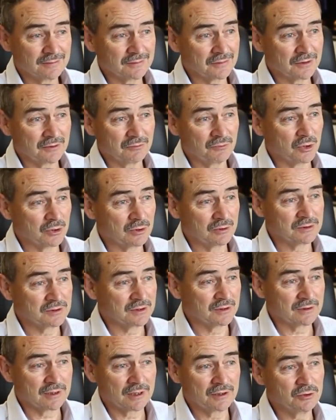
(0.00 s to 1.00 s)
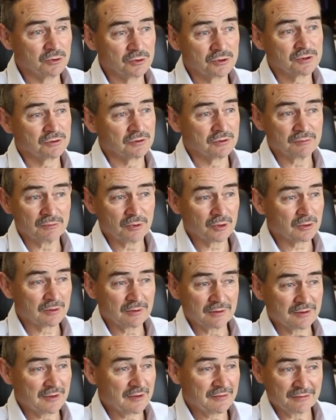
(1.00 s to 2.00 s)
models that they used to,
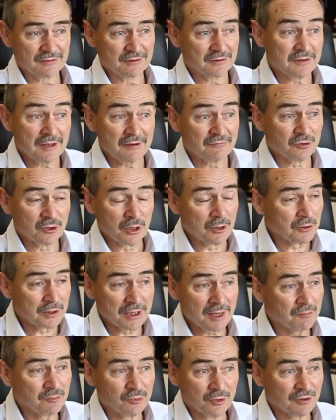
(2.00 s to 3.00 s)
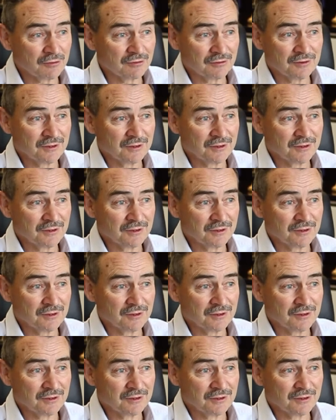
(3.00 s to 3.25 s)
that they've grown up with.